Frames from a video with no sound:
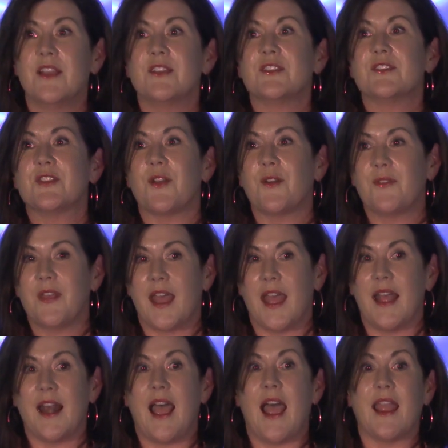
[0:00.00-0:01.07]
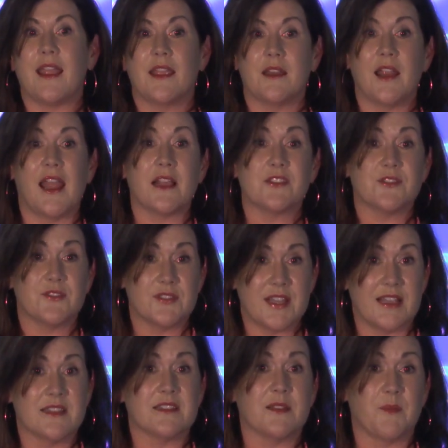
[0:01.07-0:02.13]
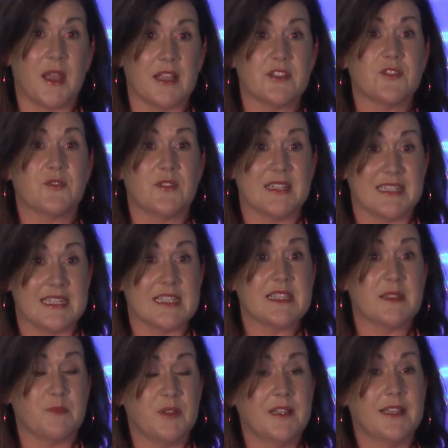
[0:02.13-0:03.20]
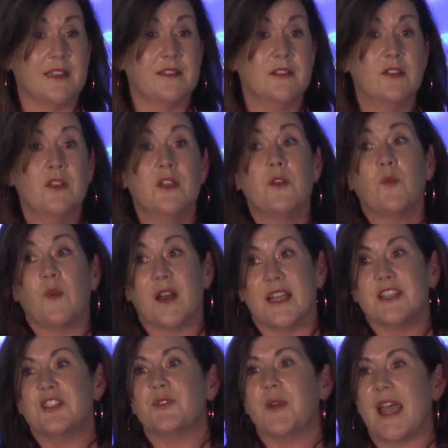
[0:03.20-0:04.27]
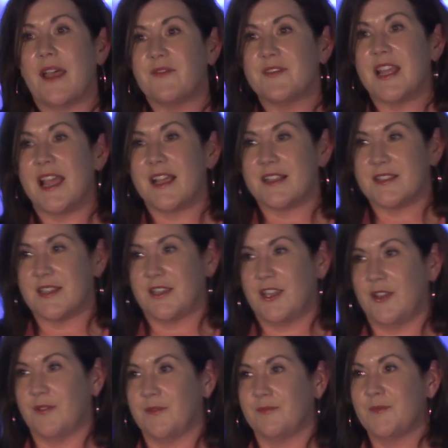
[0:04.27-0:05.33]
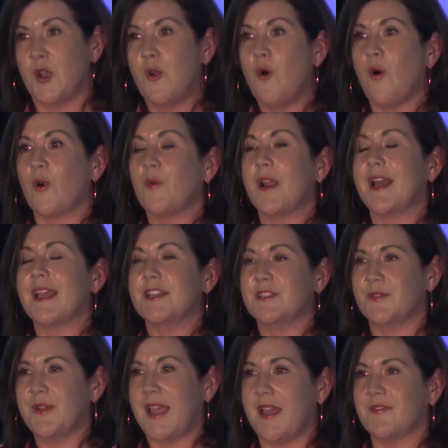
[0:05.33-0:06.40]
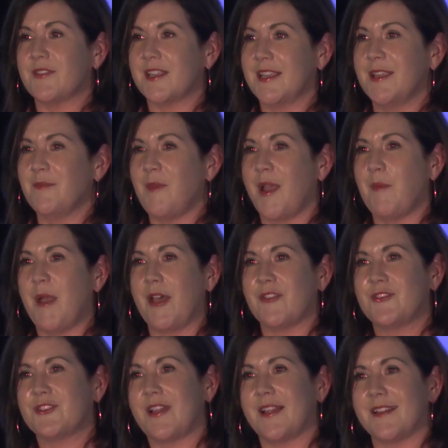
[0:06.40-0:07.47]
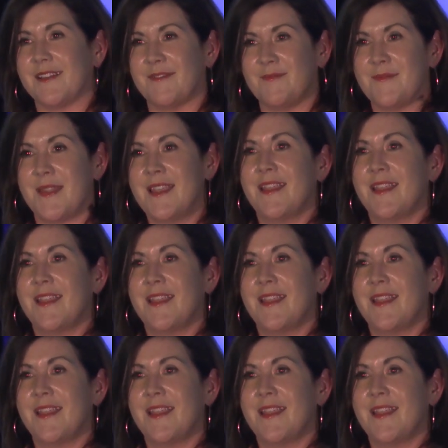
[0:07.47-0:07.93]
so that I can exercise some extra discipline when I do have to execute, or when I do have to keep my mouth shut and